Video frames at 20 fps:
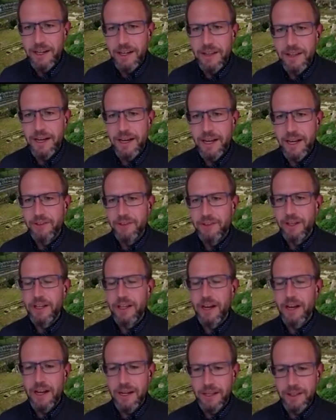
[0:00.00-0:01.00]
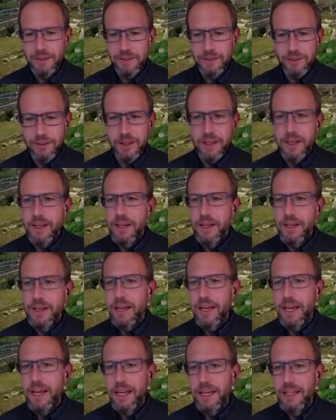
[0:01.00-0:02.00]
that has a goddess,
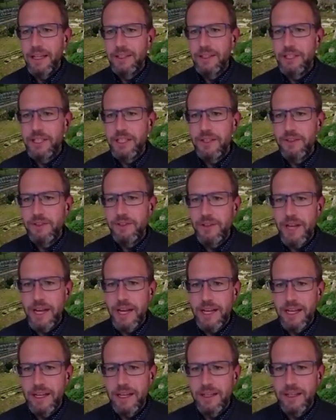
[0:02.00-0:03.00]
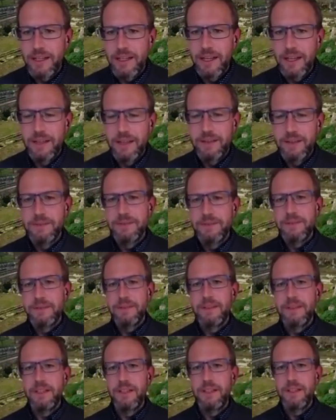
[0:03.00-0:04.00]
and she's standing, uh,
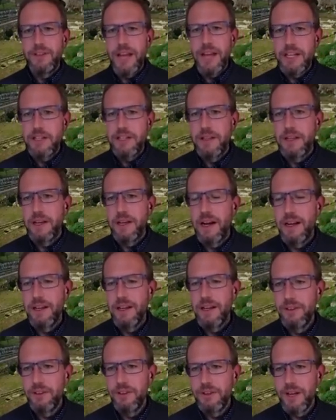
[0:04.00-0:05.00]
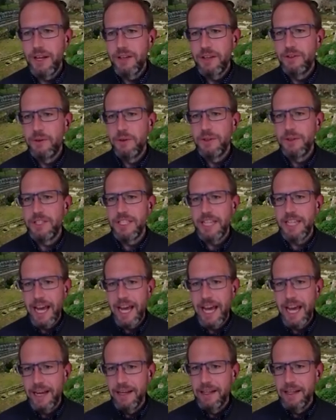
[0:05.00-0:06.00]
the statue of the goddess is next to a
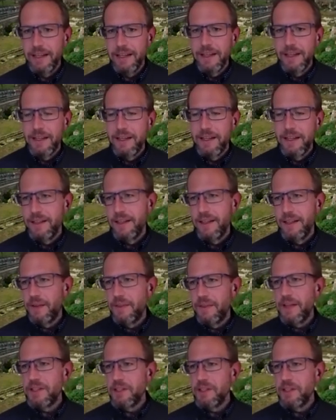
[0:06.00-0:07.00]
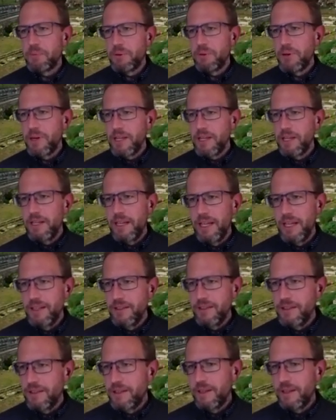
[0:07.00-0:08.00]
stag. Now, that's a pretty good
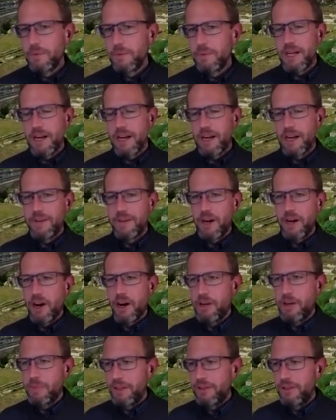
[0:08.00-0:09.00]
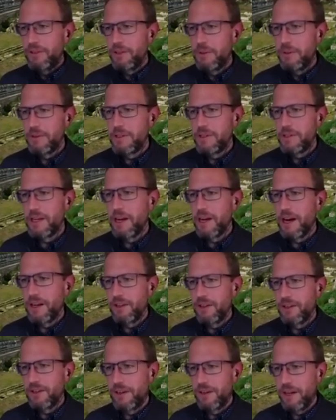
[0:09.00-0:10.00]
hint that we're talking about Artemis, who is the
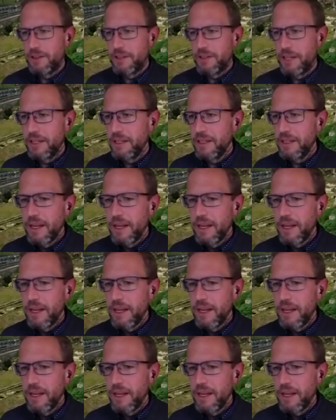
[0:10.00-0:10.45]
goddess of hunting.